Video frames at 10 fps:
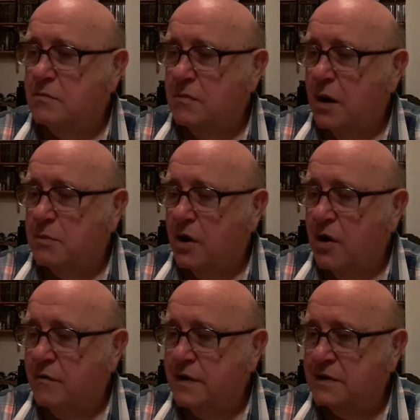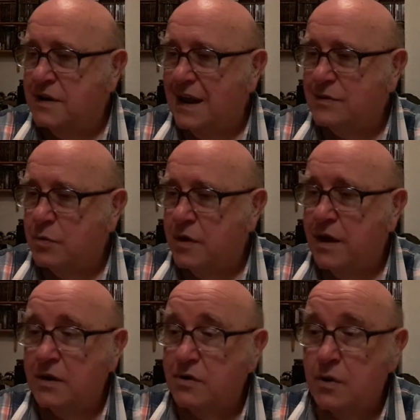not convinced that's worth
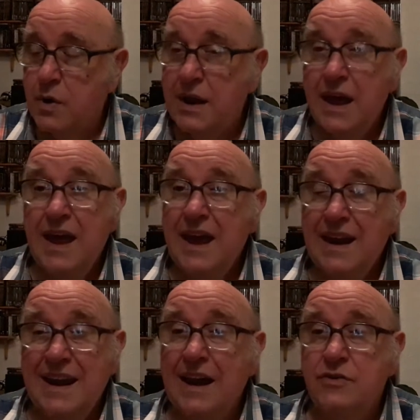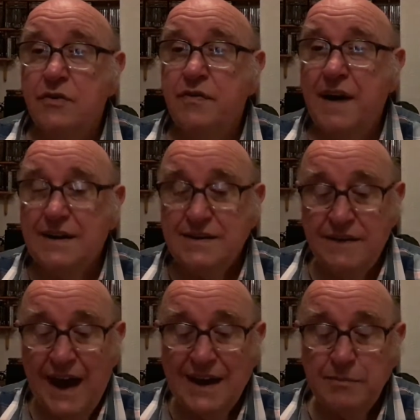£100. In actual fact, if it
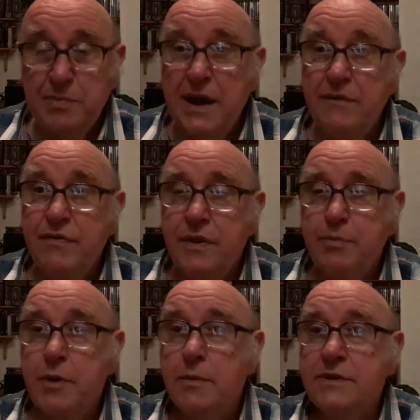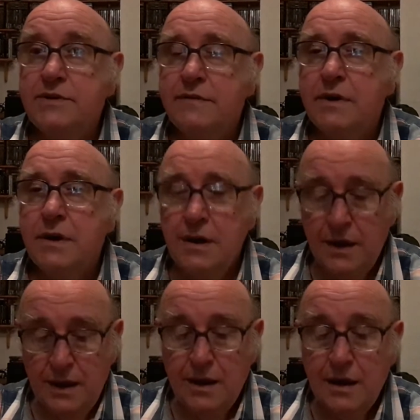hadn't been for the promise of
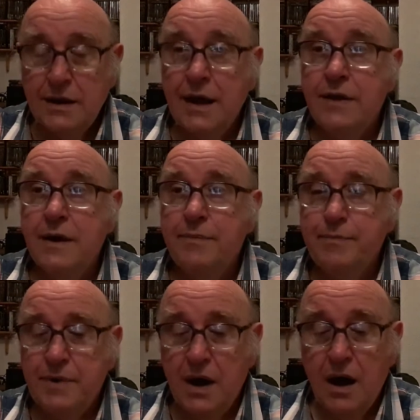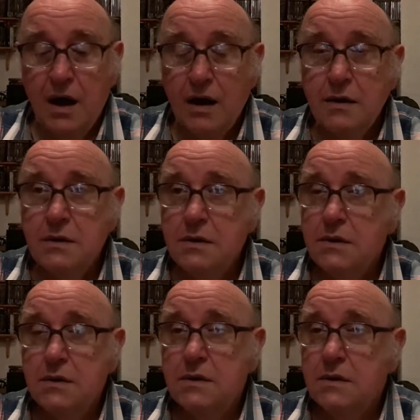another car,
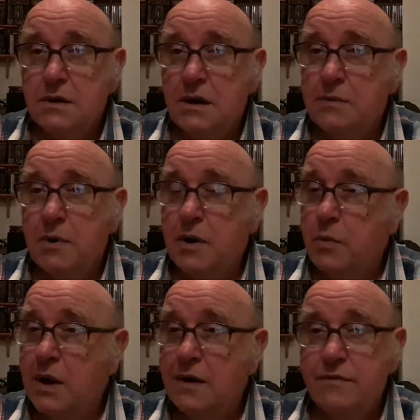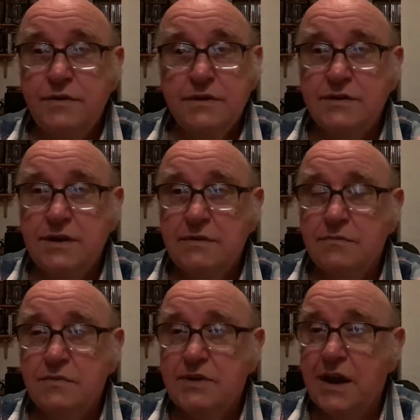I might well have just
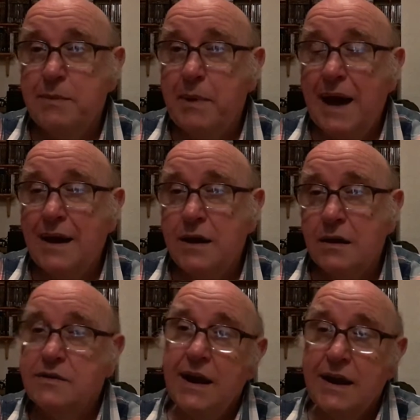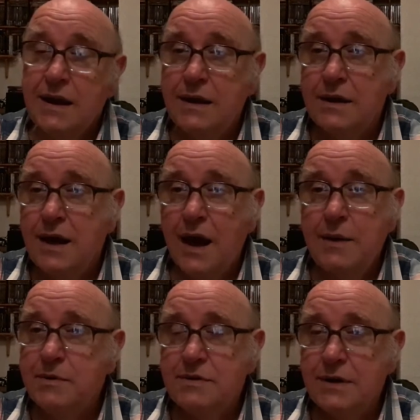sent it back, taken it into
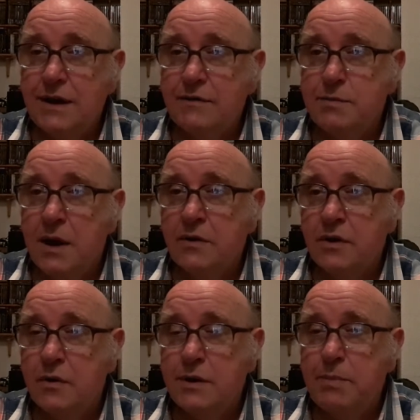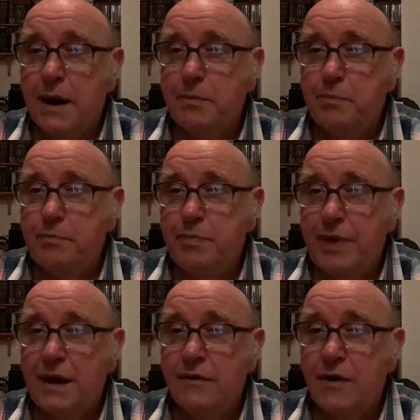game and said, give us me £100 back,
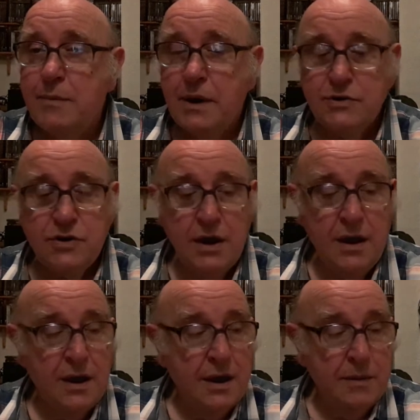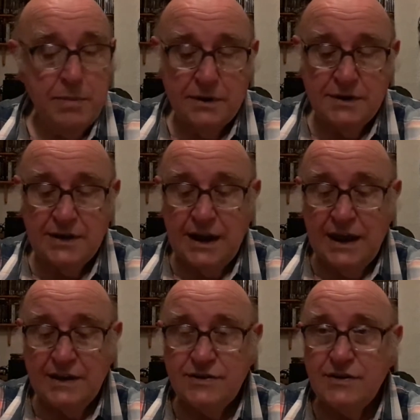thank you very much. But as it
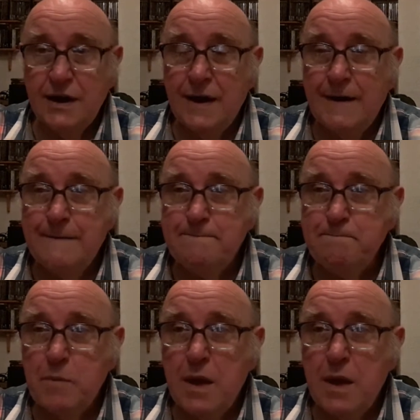is, I'm